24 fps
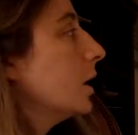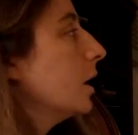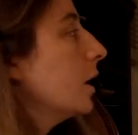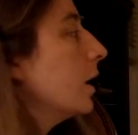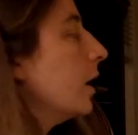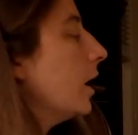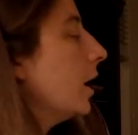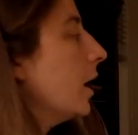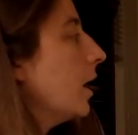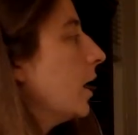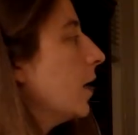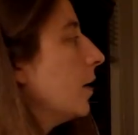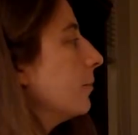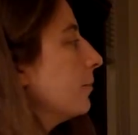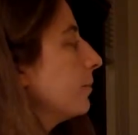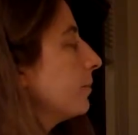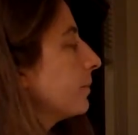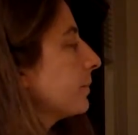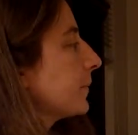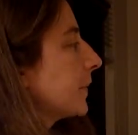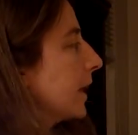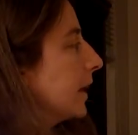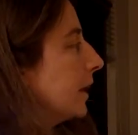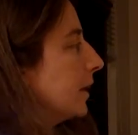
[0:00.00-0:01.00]

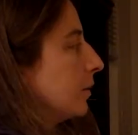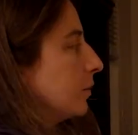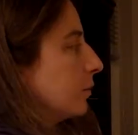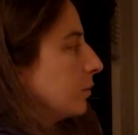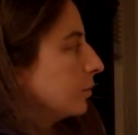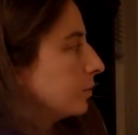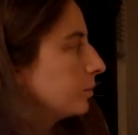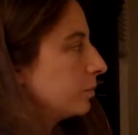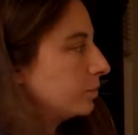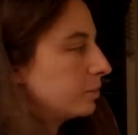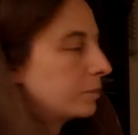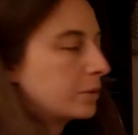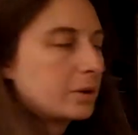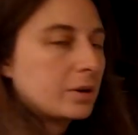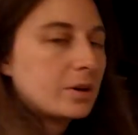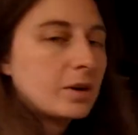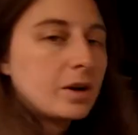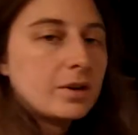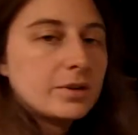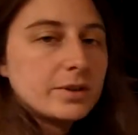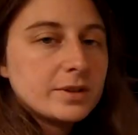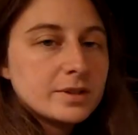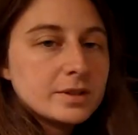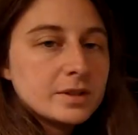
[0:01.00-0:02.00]
And we would
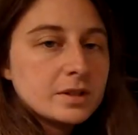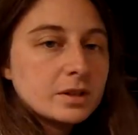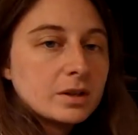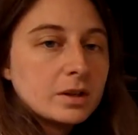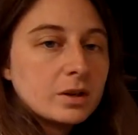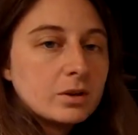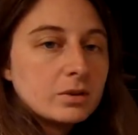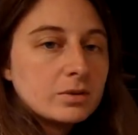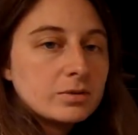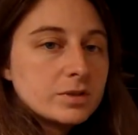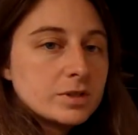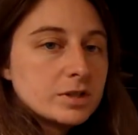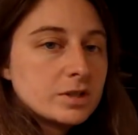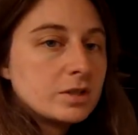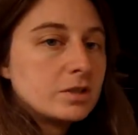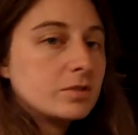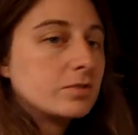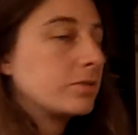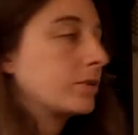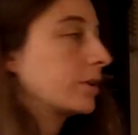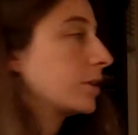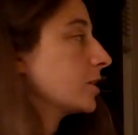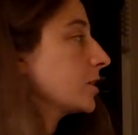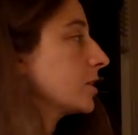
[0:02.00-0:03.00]
call this the coefficient of
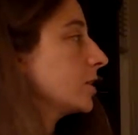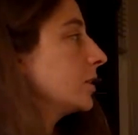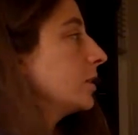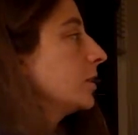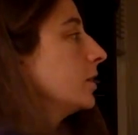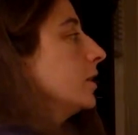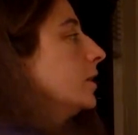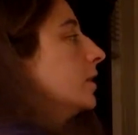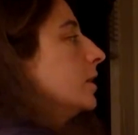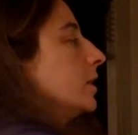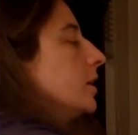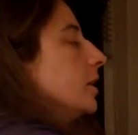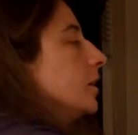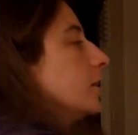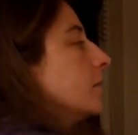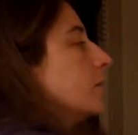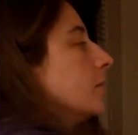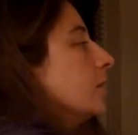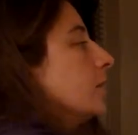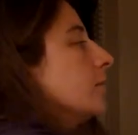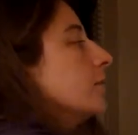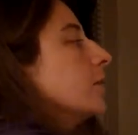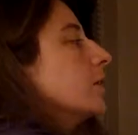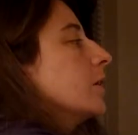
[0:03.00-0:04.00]
friction. Now you can
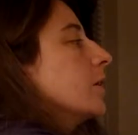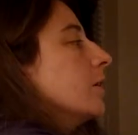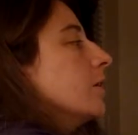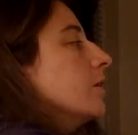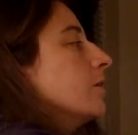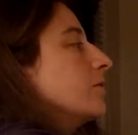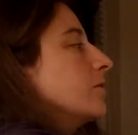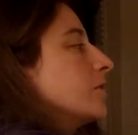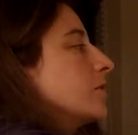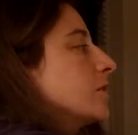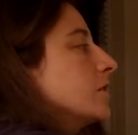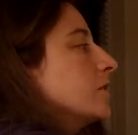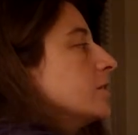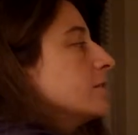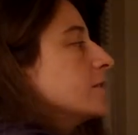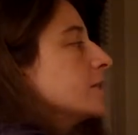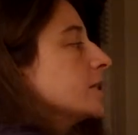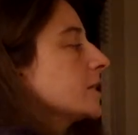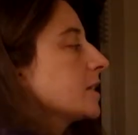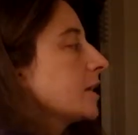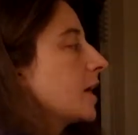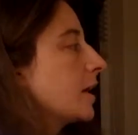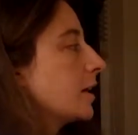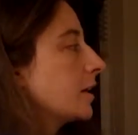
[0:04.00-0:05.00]
have a coefficient of
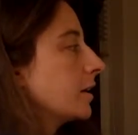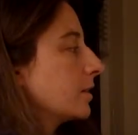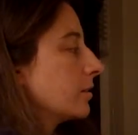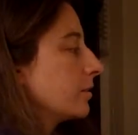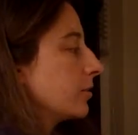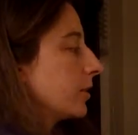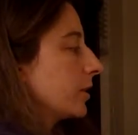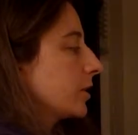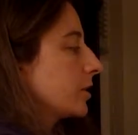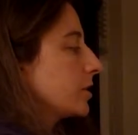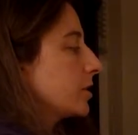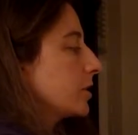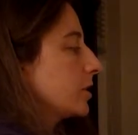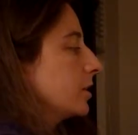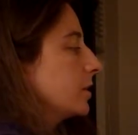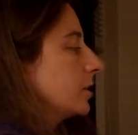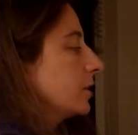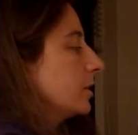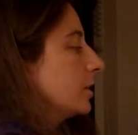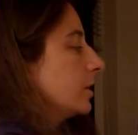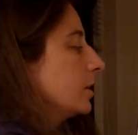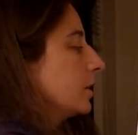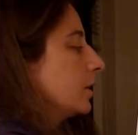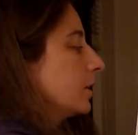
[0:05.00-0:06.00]
static friction,
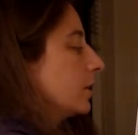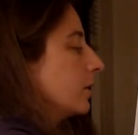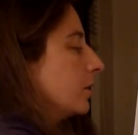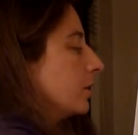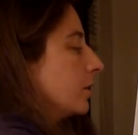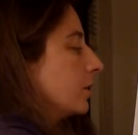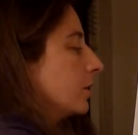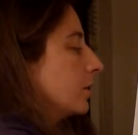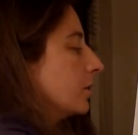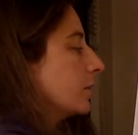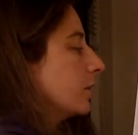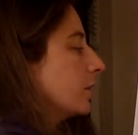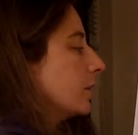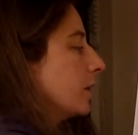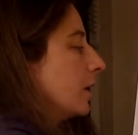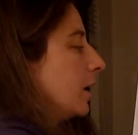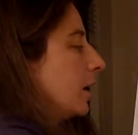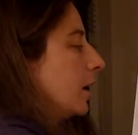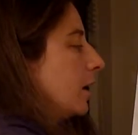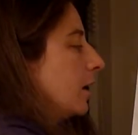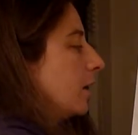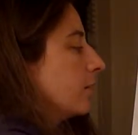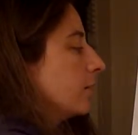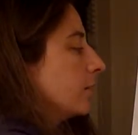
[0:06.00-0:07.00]
or you can
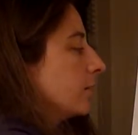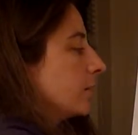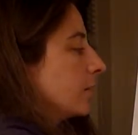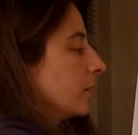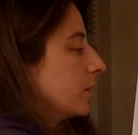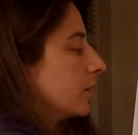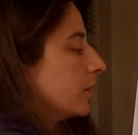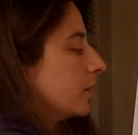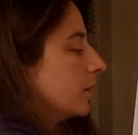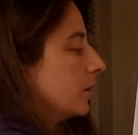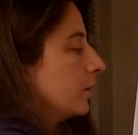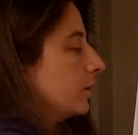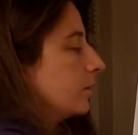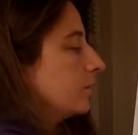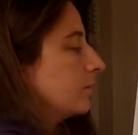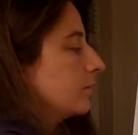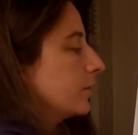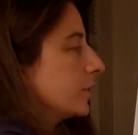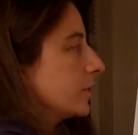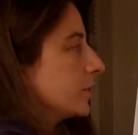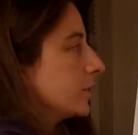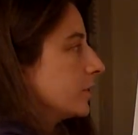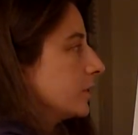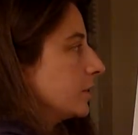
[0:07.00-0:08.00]
have a
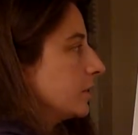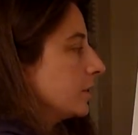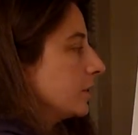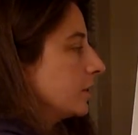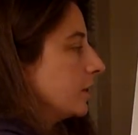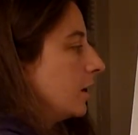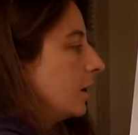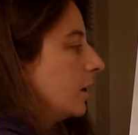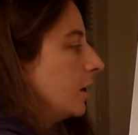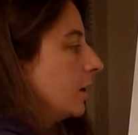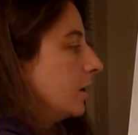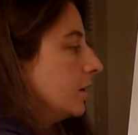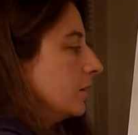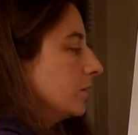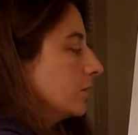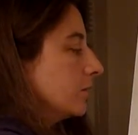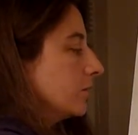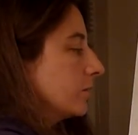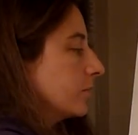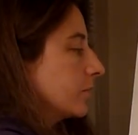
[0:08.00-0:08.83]
coefficient of